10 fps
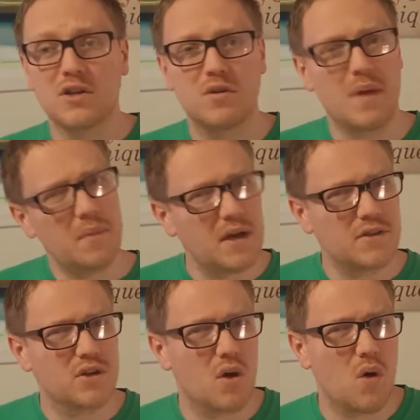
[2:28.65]
So maybe I
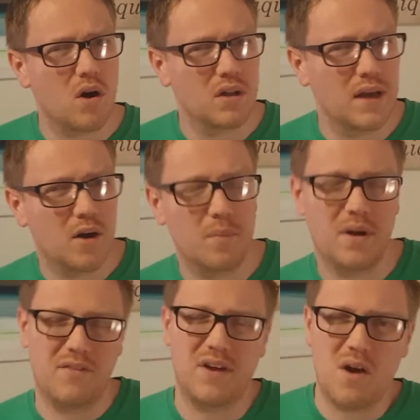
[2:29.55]
should go earlier, but
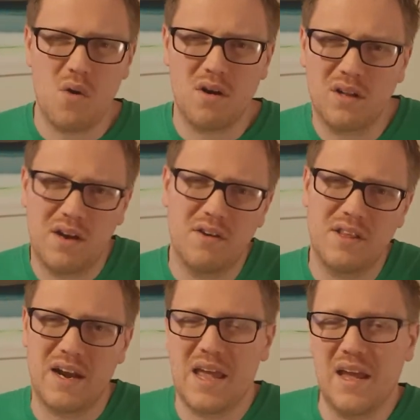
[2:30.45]
if I go earlier,
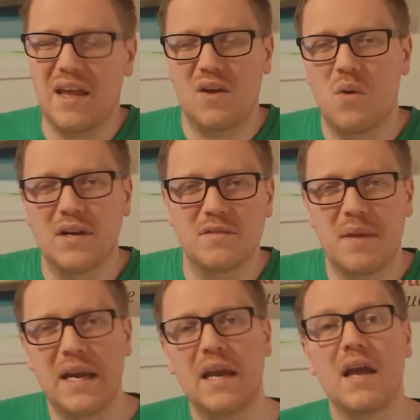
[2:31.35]
then I can't get quite as
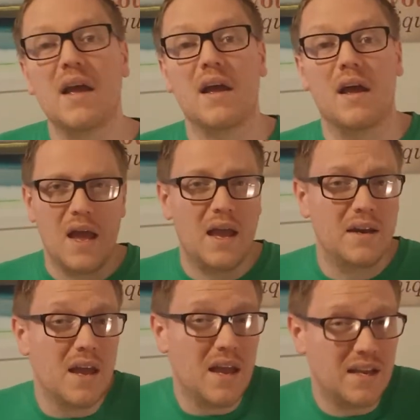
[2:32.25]
many.
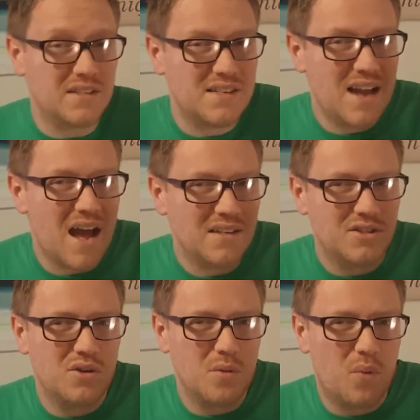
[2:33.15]
And it's not
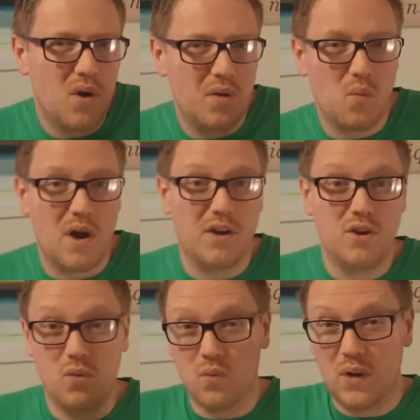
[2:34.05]
to the point where
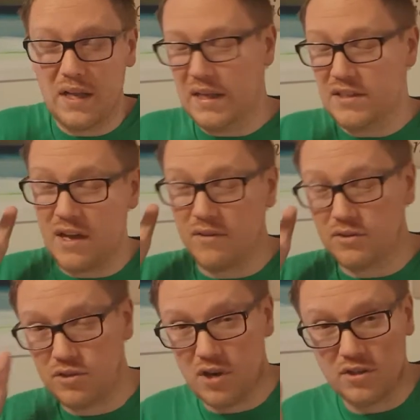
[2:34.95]
you really
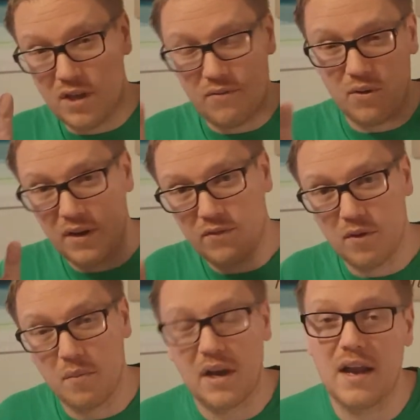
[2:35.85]
start suffering
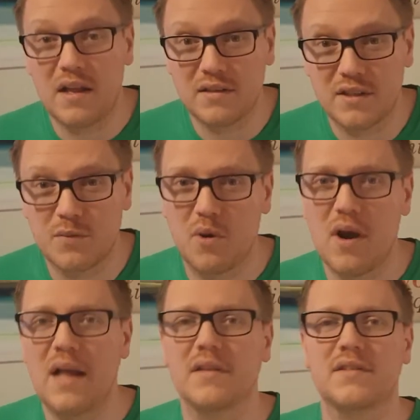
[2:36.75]
from analysis
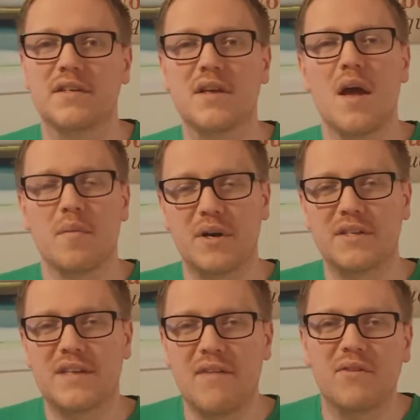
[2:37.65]
paralysis, but it's
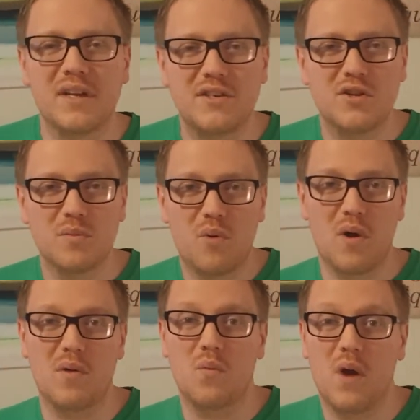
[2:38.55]
definitely to the
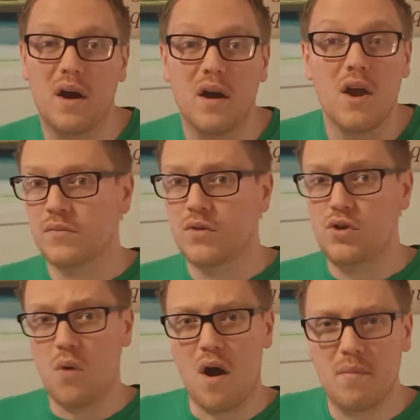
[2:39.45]
point where
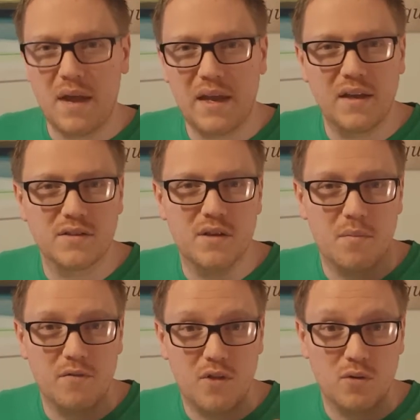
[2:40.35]
you are making some
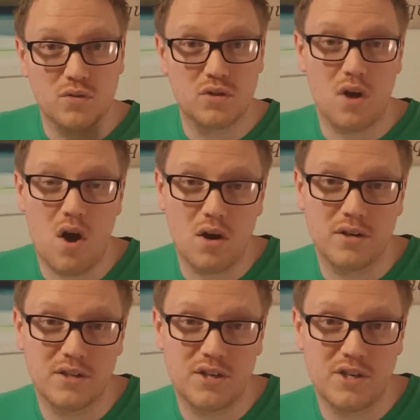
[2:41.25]
of those hard
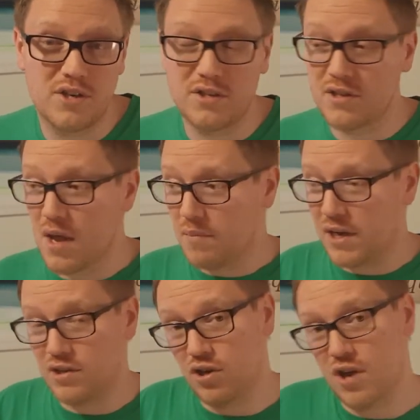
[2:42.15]
decisions
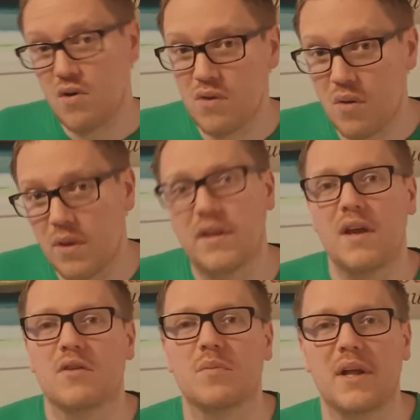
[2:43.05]
because you don't know what the
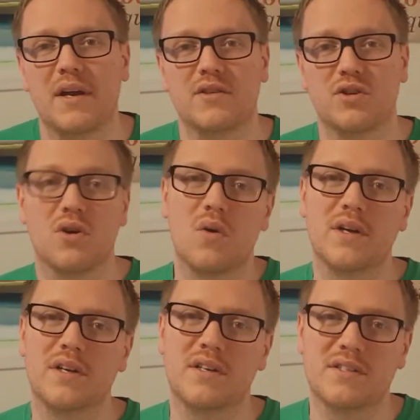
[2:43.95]
other players are going
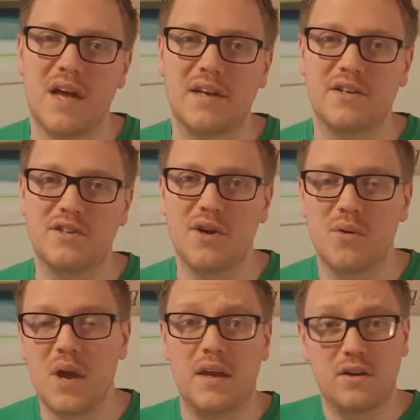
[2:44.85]
to decide to
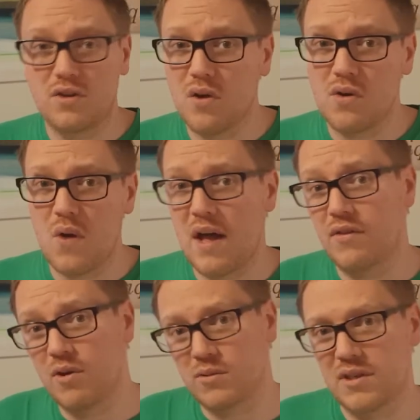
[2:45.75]
do, and you don't know how
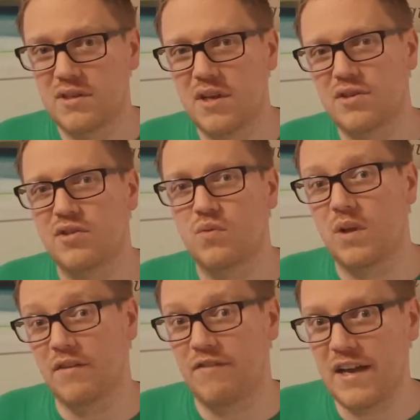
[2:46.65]
those decisions will
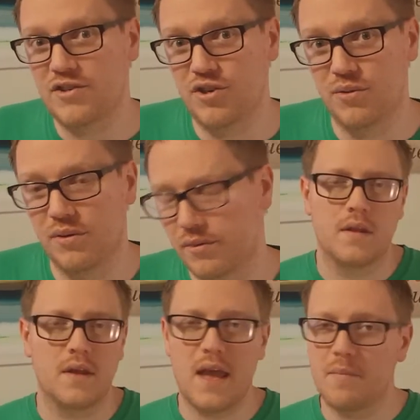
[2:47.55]
affect you.
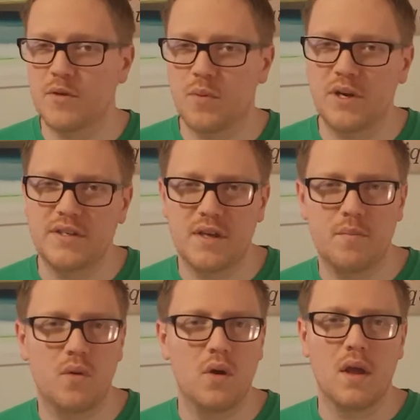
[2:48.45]
The game is pretty
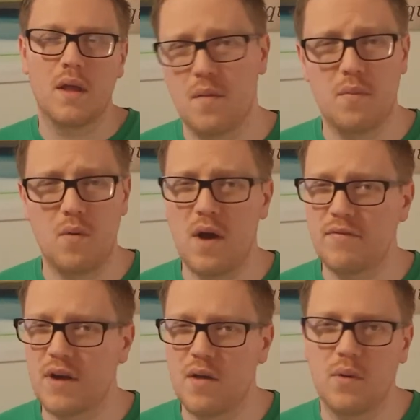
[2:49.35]
simple. My wife
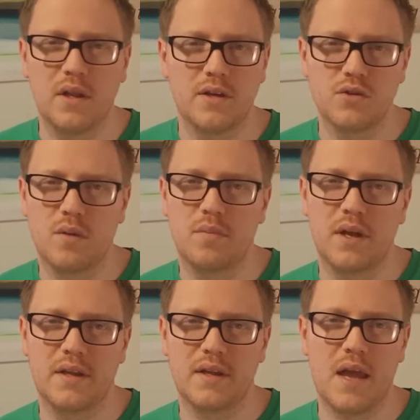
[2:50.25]
and I really enjoyed
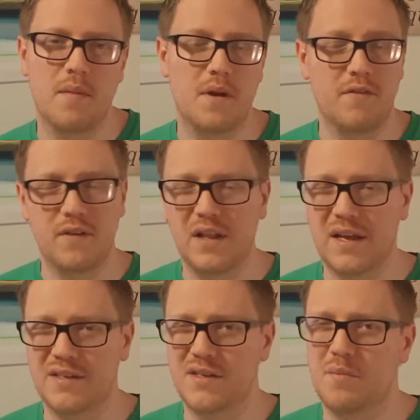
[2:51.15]
playing the game, and I feel like
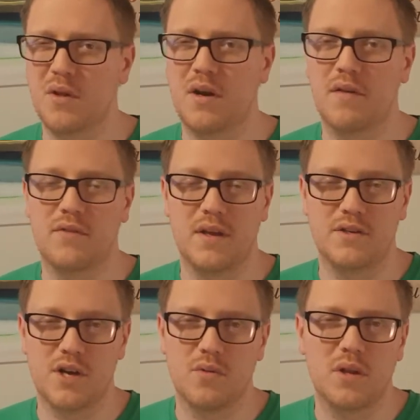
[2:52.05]
it's simple enough that
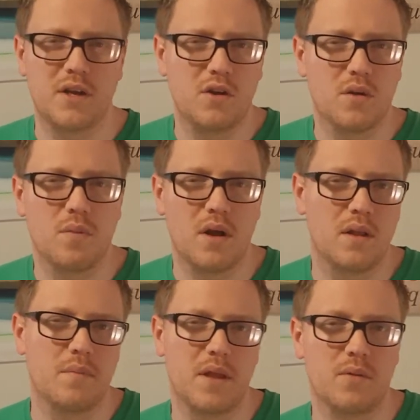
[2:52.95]
generally you could probably
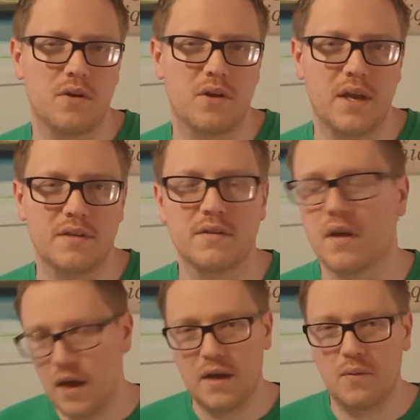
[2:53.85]
play with your kids.
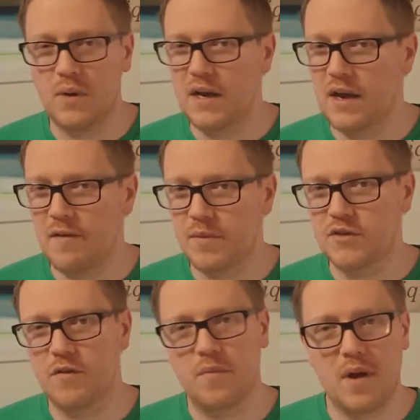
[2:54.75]
We didn't have much
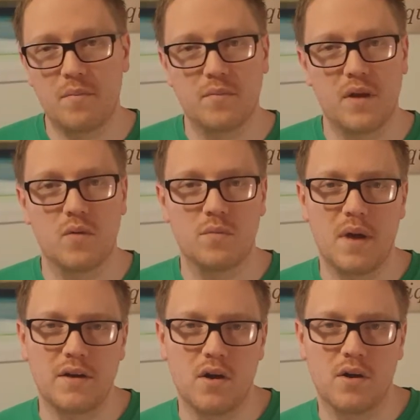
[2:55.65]
of a problem playing with my
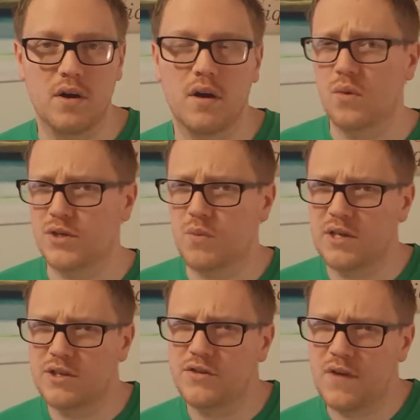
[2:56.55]
daughter, which while
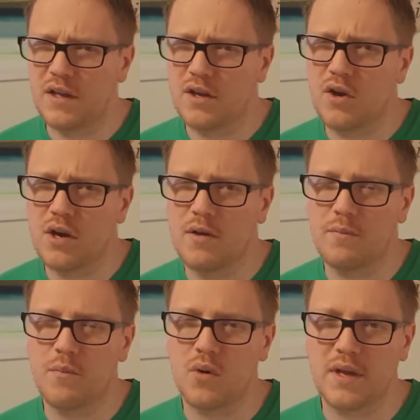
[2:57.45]
she's fairly good
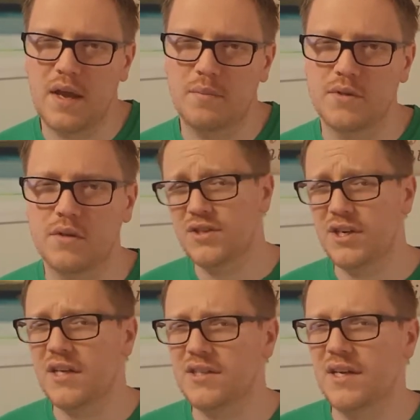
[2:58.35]
at board games, she
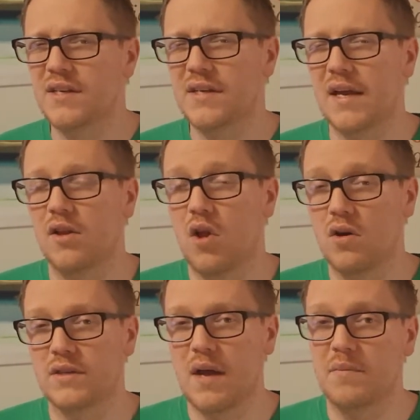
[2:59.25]
does tend to take a long
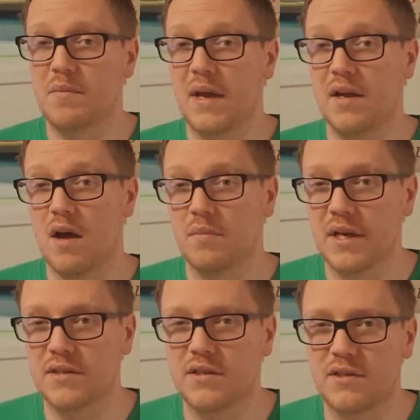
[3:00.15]
time to make
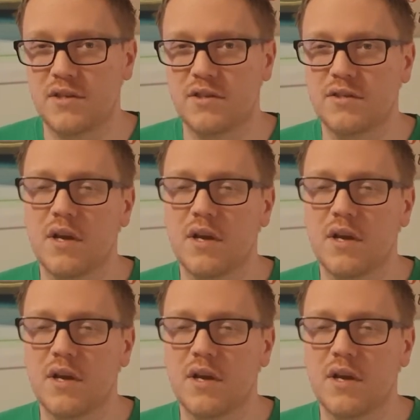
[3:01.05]
complex decisions,